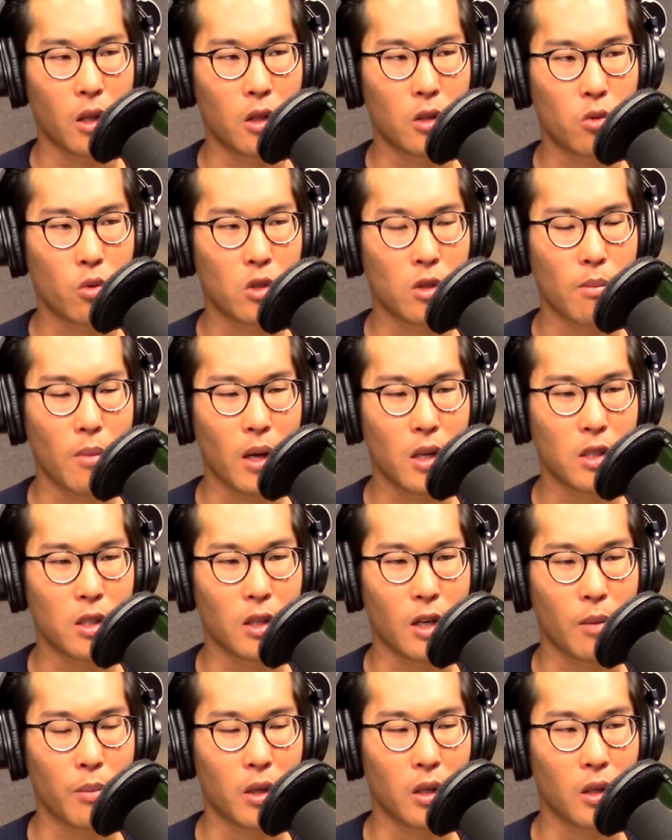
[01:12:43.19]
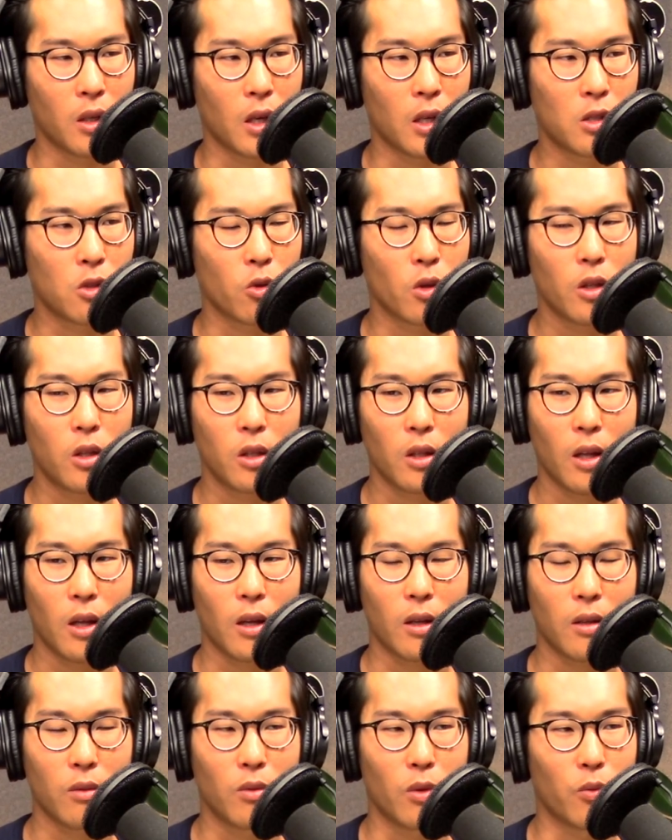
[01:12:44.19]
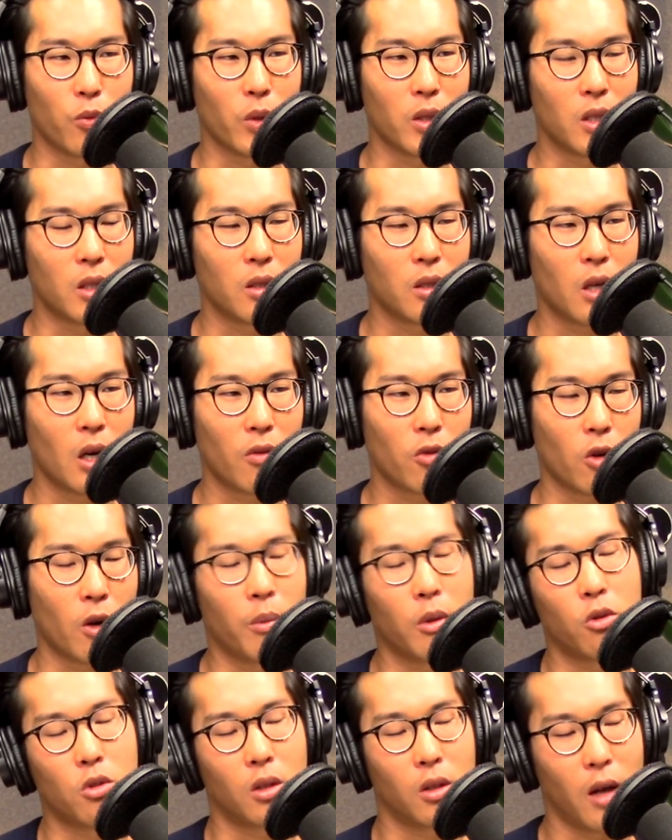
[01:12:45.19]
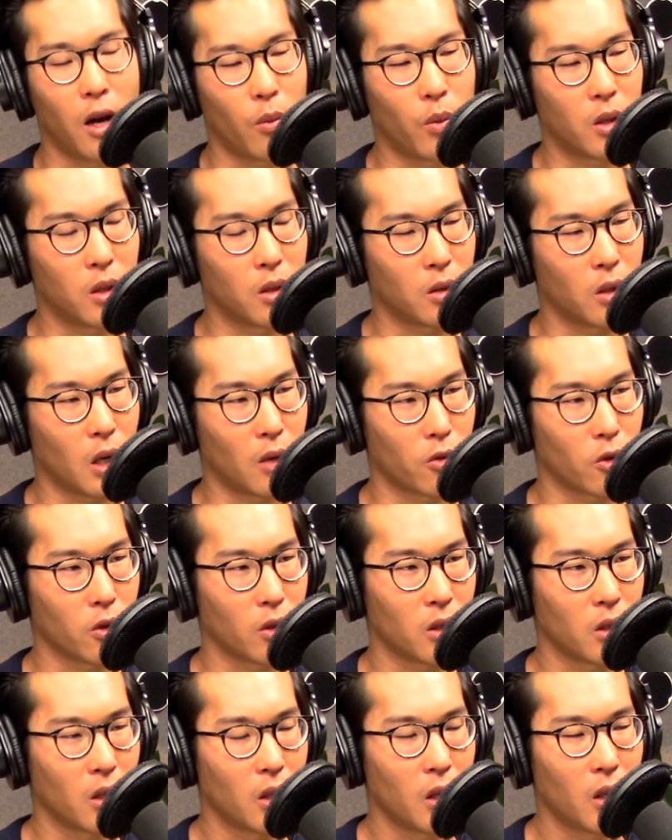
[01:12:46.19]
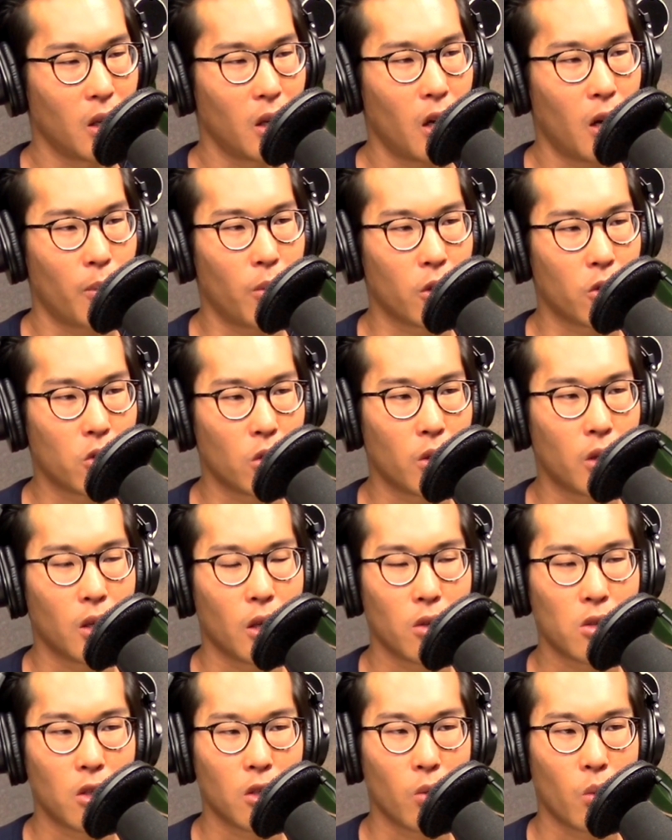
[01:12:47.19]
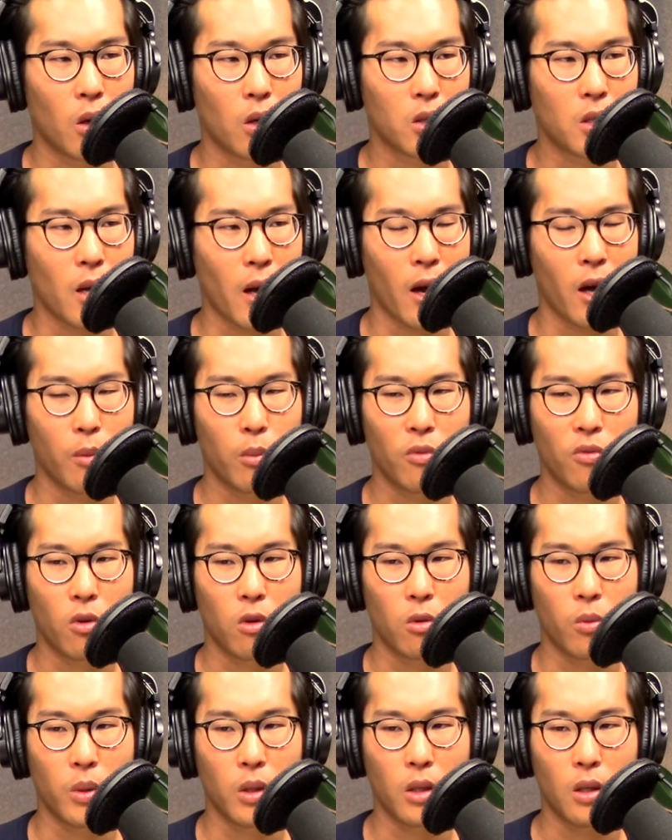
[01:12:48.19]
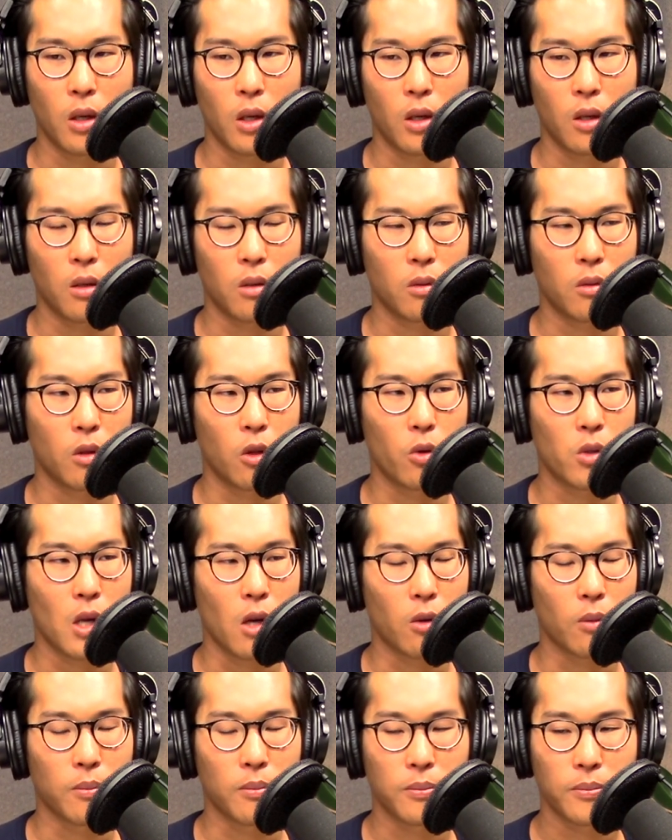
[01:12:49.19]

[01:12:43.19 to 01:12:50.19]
this was amazing. I mean, is there anything that we didn't cover? I mean, there's a lot we didn't cover, but is there anything else that you wanted to add before we close out?